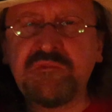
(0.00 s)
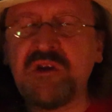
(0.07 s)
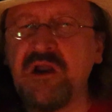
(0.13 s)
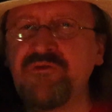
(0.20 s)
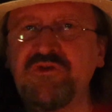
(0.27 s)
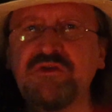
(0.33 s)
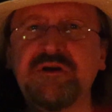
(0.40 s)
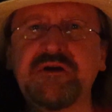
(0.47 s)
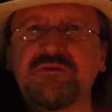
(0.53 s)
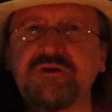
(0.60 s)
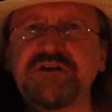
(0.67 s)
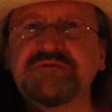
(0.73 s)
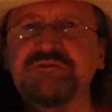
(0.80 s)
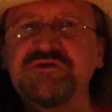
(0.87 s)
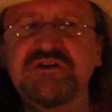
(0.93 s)
If you like
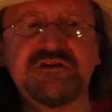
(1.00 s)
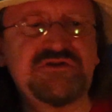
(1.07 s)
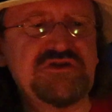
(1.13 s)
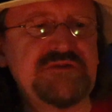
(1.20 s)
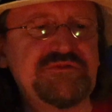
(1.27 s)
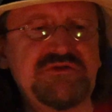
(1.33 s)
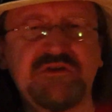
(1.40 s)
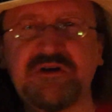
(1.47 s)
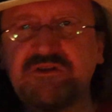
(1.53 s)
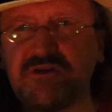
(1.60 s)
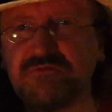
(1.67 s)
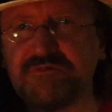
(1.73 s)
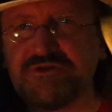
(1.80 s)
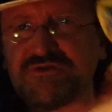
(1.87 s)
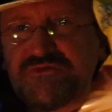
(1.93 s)
Lay's potato chips, you like
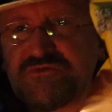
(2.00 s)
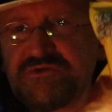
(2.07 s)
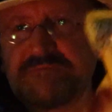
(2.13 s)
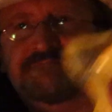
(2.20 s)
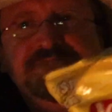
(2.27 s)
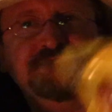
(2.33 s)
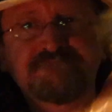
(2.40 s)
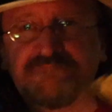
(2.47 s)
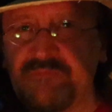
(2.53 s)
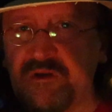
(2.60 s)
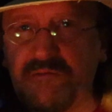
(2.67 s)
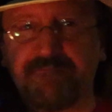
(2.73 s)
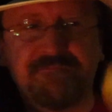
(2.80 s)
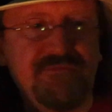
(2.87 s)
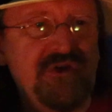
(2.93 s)
the originals,
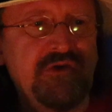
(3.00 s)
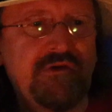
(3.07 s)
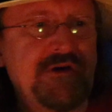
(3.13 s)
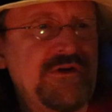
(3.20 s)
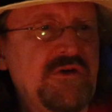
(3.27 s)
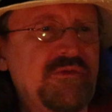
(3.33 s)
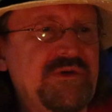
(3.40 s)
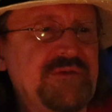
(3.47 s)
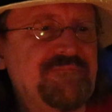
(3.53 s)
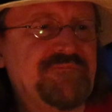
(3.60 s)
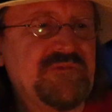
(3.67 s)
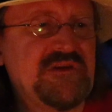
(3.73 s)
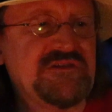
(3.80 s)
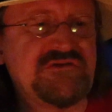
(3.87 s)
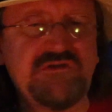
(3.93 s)
you already know what
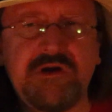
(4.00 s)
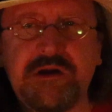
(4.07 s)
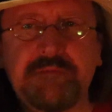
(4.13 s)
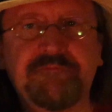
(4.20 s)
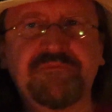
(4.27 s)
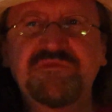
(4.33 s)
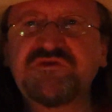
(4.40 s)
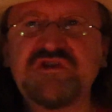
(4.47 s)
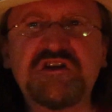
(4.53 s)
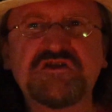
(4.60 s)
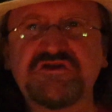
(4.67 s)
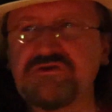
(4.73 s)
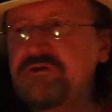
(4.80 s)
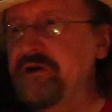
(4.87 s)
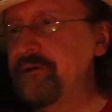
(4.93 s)
it's like.
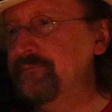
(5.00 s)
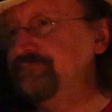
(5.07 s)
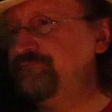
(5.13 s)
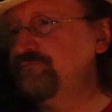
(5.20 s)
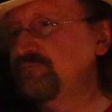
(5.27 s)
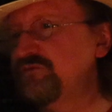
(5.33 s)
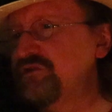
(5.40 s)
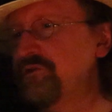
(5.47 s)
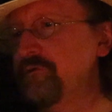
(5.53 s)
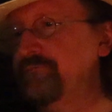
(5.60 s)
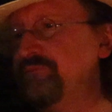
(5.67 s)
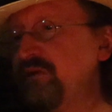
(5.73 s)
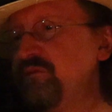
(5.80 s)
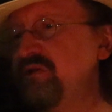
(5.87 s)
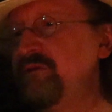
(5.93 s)
Tastes great. So
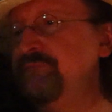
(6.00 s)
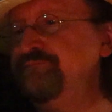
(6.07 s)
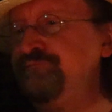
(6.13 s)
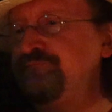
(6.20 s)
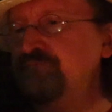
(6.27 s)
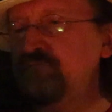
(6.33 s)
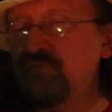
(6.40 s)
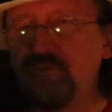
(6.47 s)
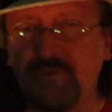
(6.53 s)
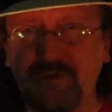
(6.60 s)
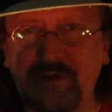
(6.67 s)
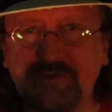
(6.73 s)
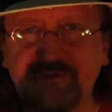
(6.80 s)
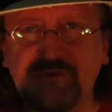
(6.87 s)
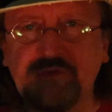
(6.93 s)
let me
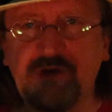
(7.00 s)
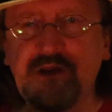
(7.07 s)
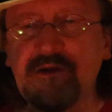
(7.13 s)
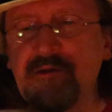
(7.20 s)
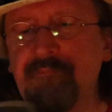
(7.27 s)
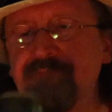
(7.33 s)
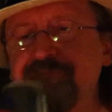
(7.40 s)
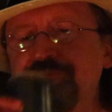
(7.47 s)
get a drink and